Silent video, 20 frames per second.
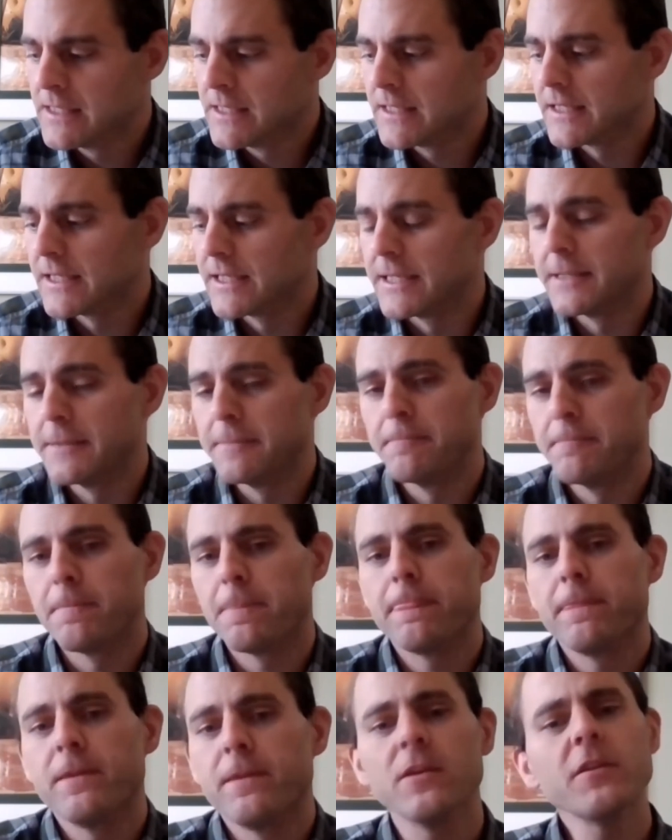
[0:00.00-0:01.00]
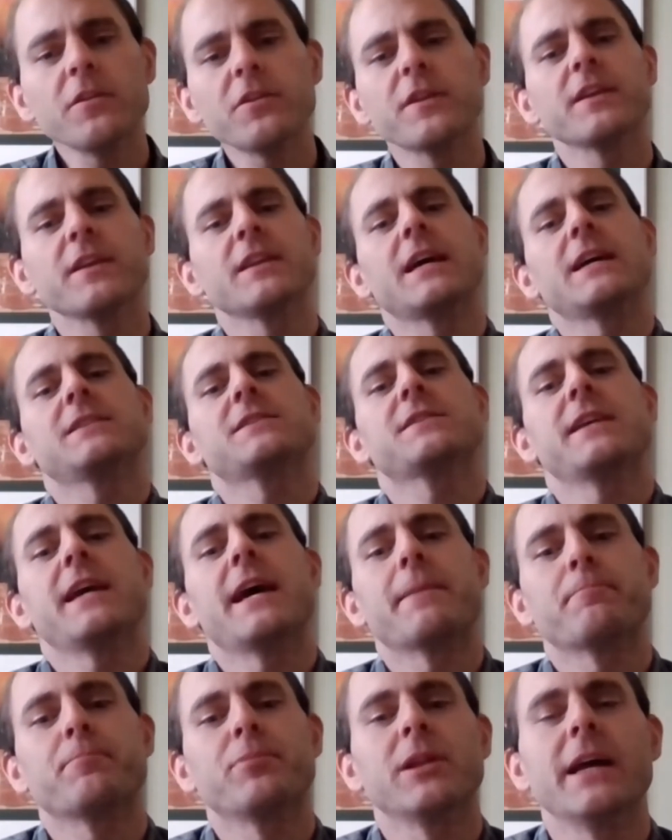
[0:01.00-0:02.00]
The other thing that's
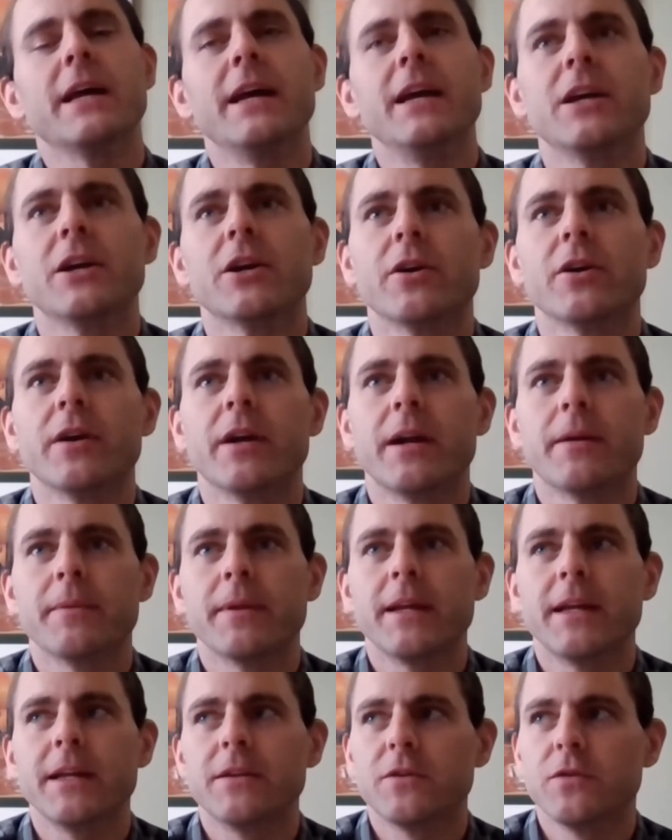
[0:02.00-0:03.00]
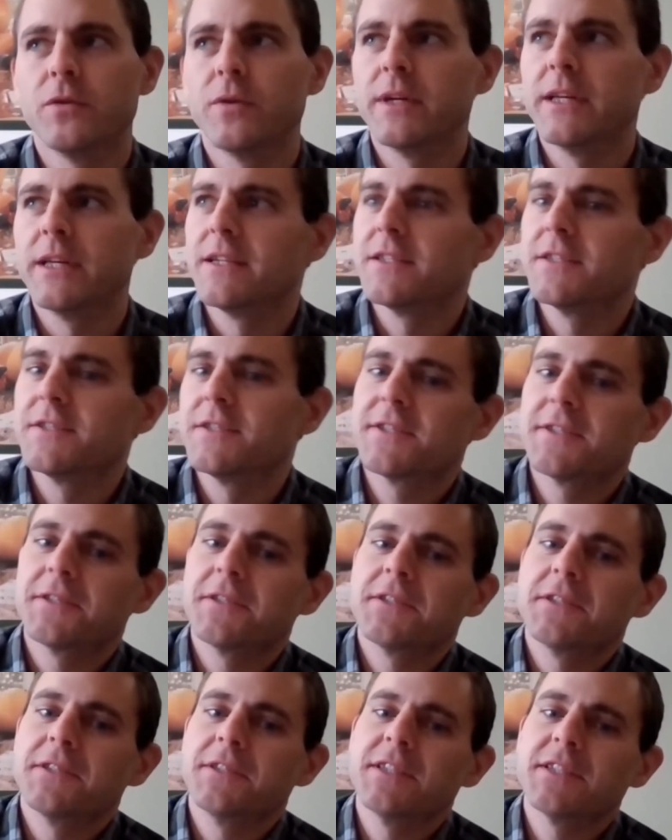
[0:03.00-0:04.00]
at play here, and I'm going to get to, is
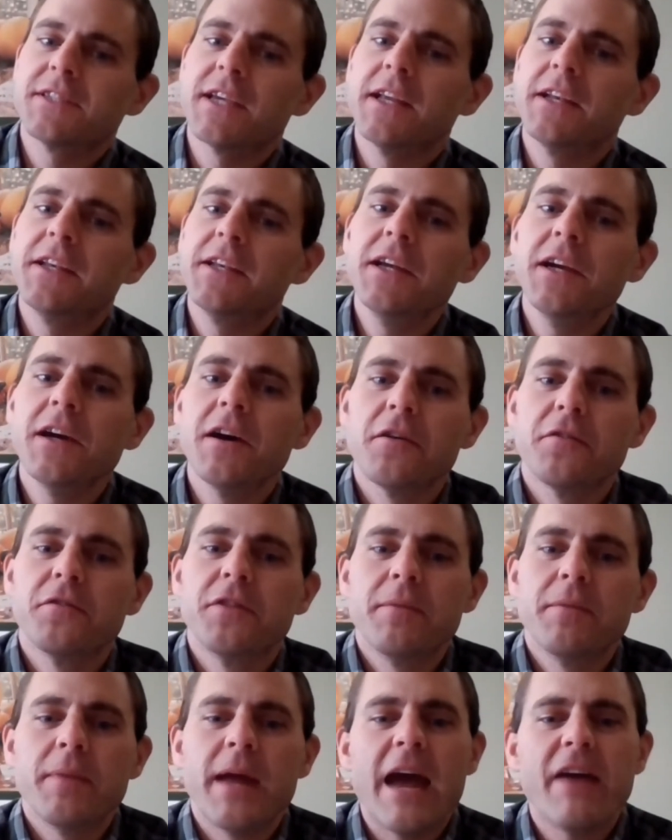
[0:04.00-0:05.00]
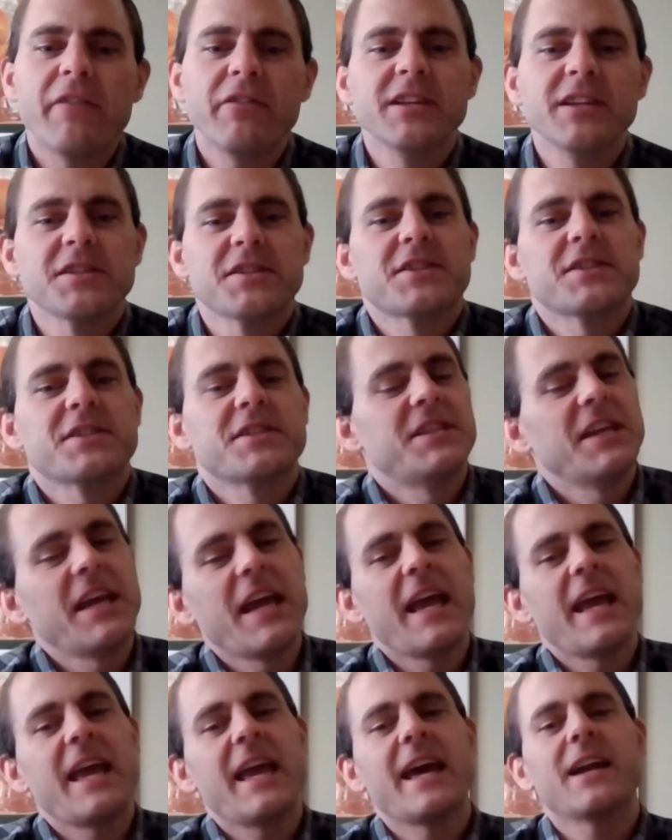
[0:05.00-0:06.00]
this idea of them having to
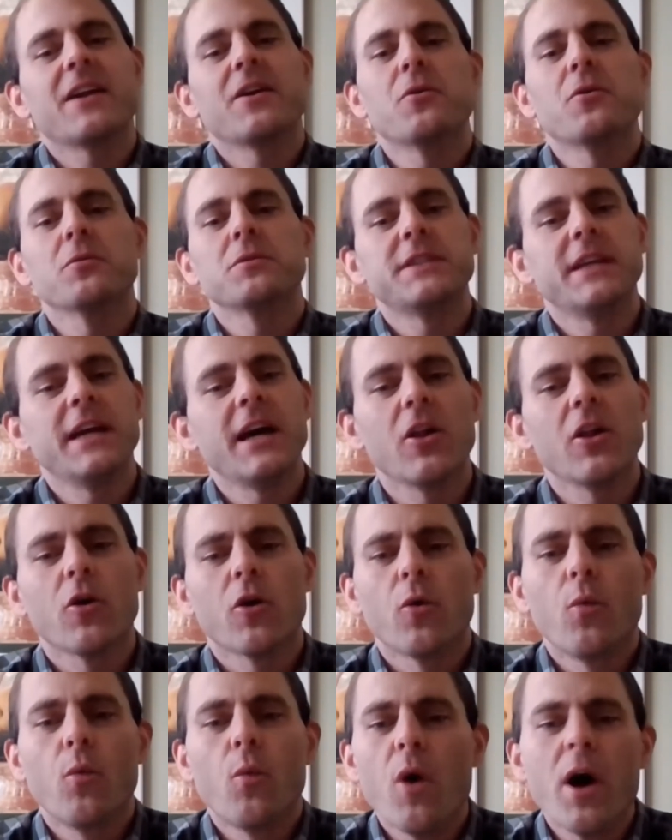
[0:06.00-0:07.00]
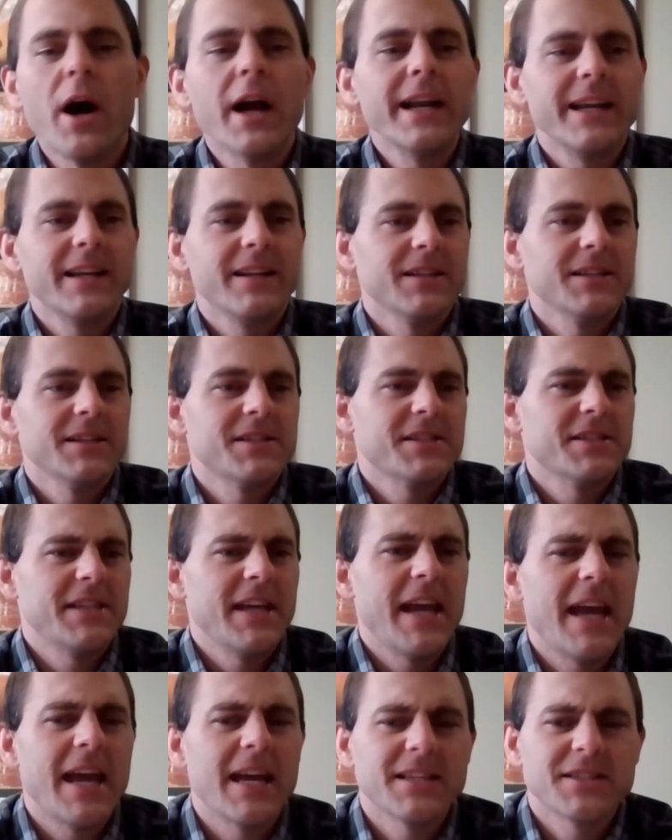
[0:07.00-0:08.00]
stay at a hotel or wanting to
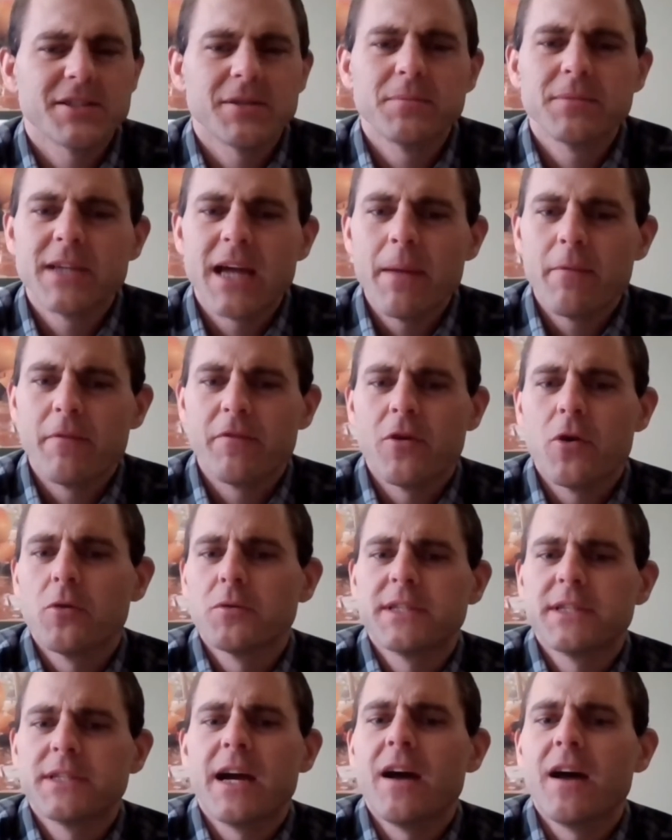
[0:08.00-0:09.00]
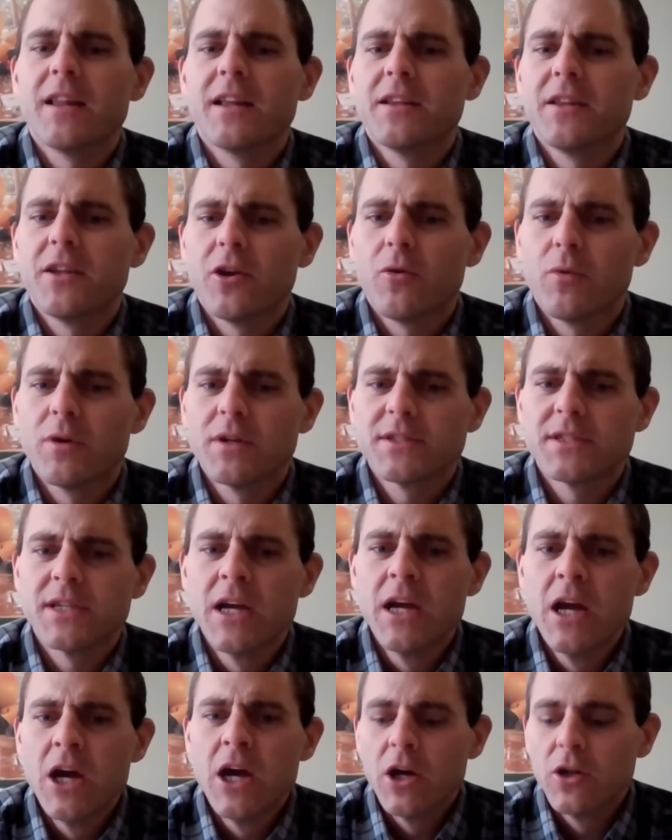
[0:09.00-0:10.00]
stay at some type of a hotel, and there was
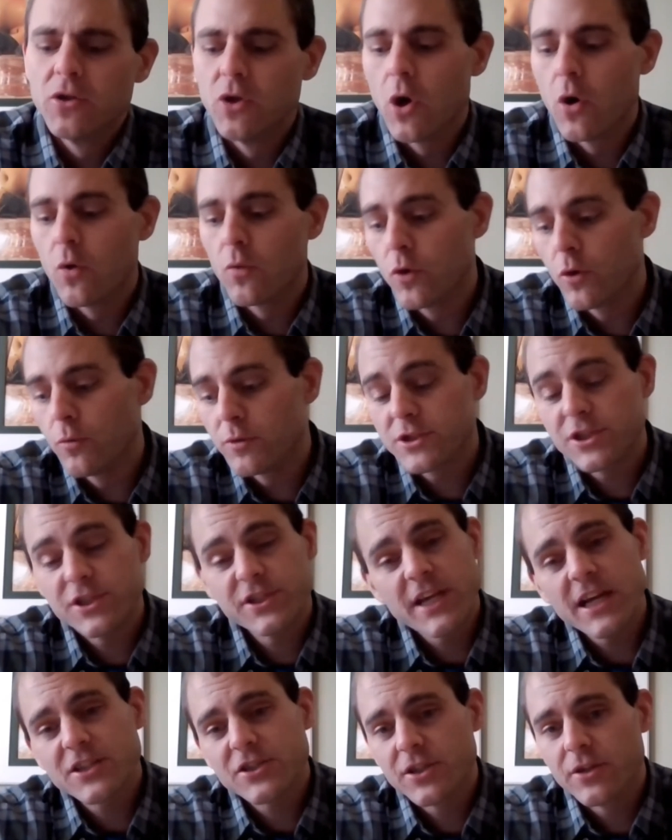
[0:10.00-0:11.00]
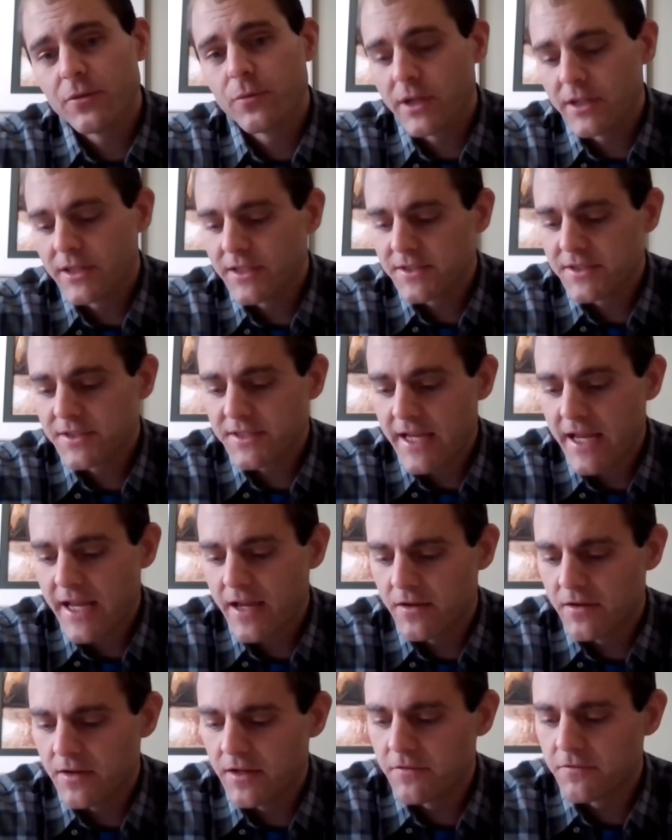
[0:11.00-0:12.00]
no room, which is actually what it does say
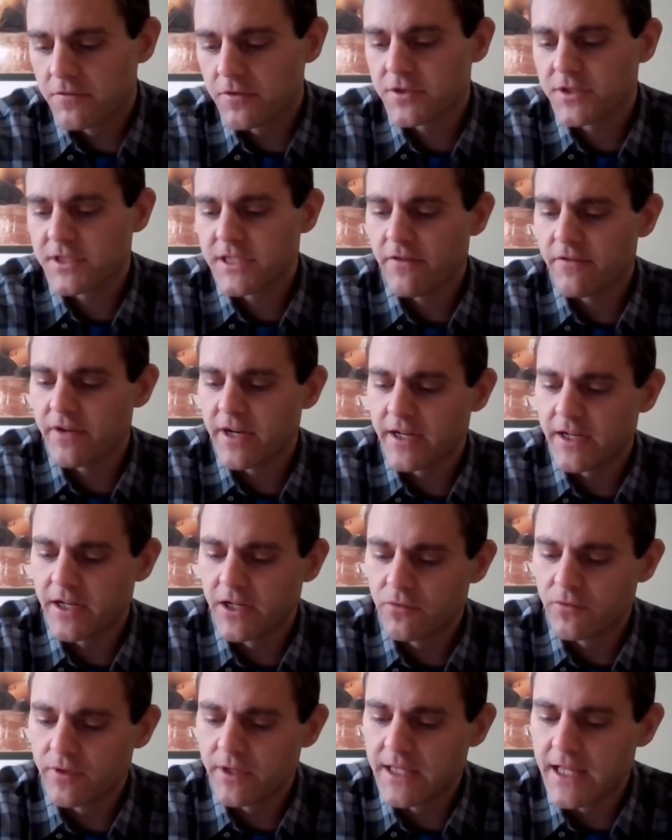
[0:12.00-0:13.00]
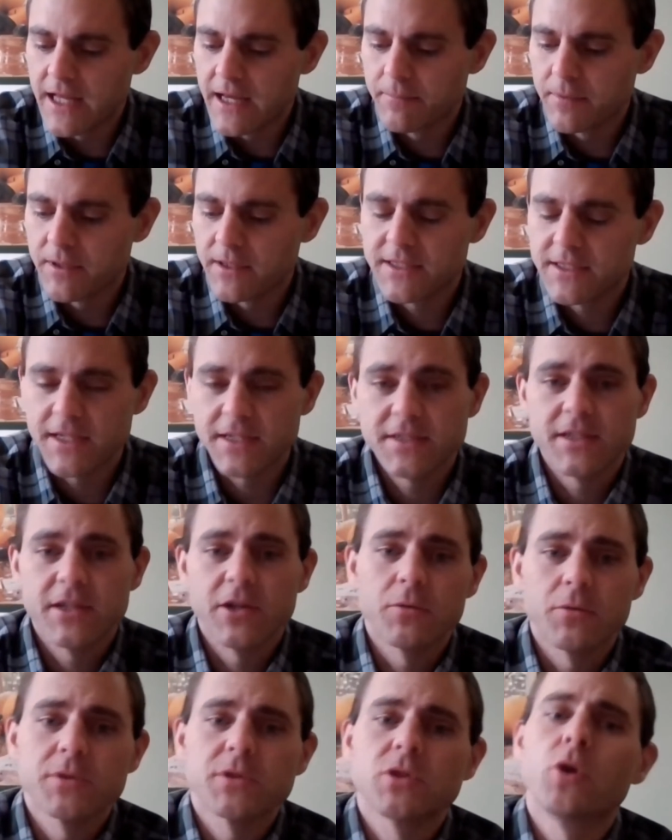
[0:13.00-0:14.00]
in verse 7. I didn't read that, but it says
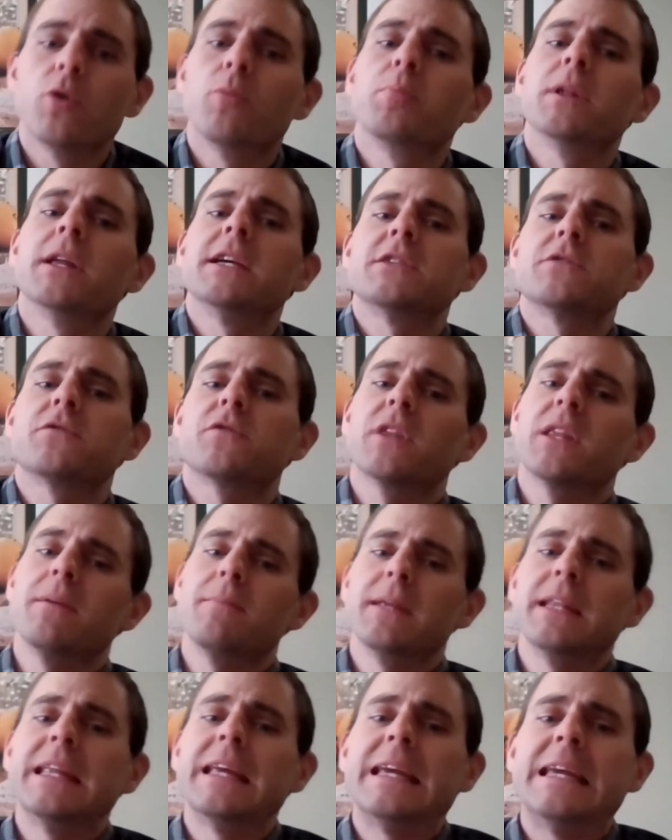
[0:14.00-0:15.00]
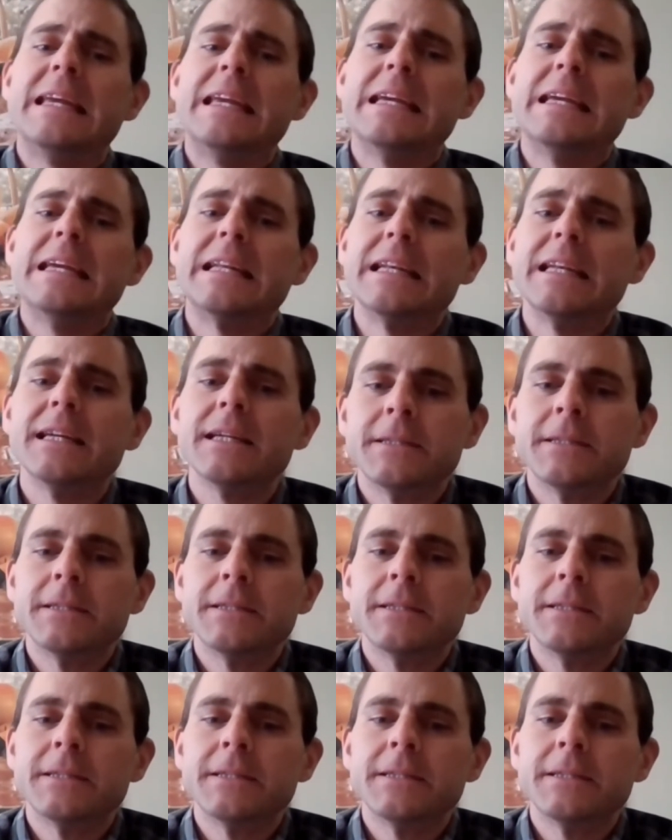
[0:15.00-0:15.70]
there was no place for them in the inn.